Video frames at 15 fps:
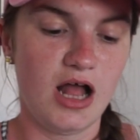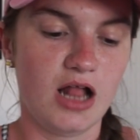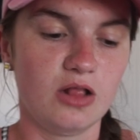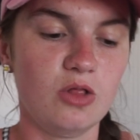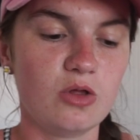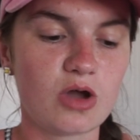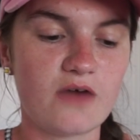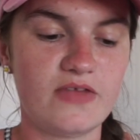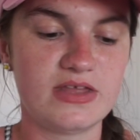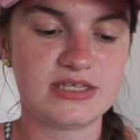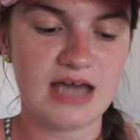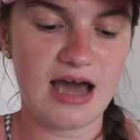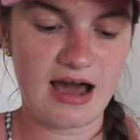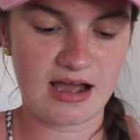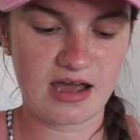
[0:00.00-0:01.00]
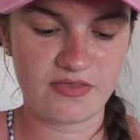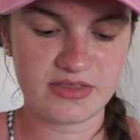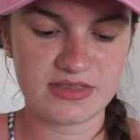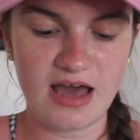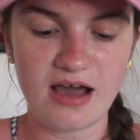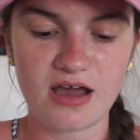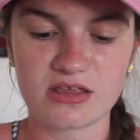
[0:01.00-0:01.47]
Look at the tag. The
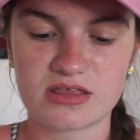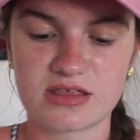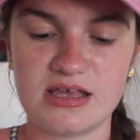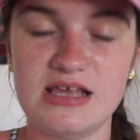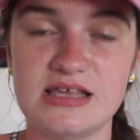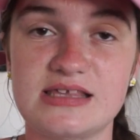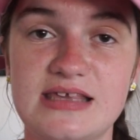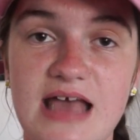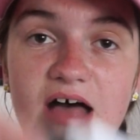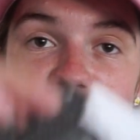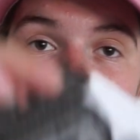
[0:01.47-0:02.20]
tag itself